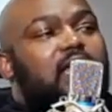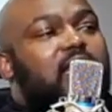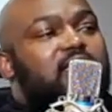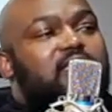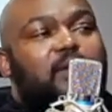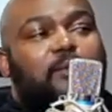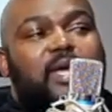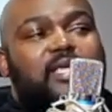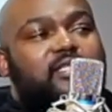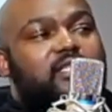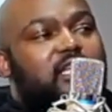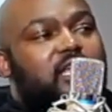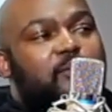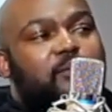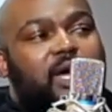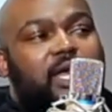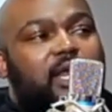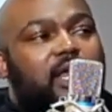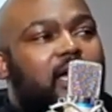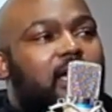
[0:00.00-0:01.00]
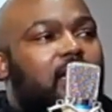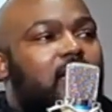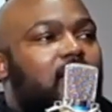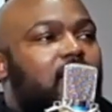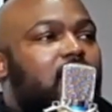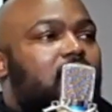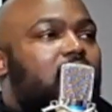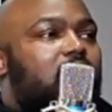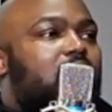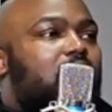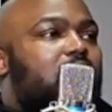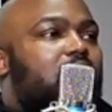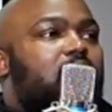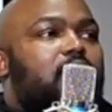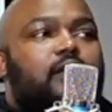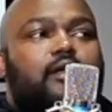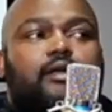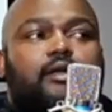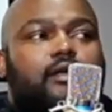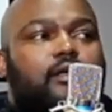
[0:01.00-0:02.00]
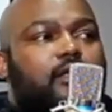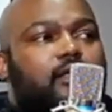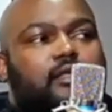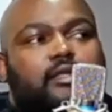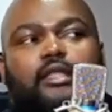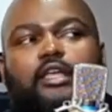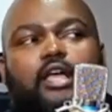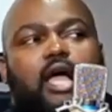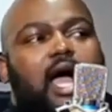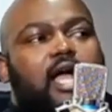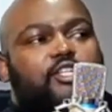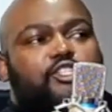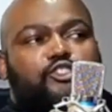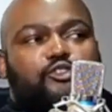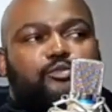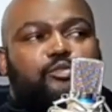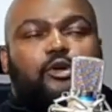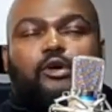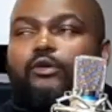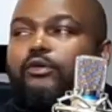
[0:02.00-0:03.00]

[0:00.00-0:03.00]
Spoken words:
tsamase para they got you, bro.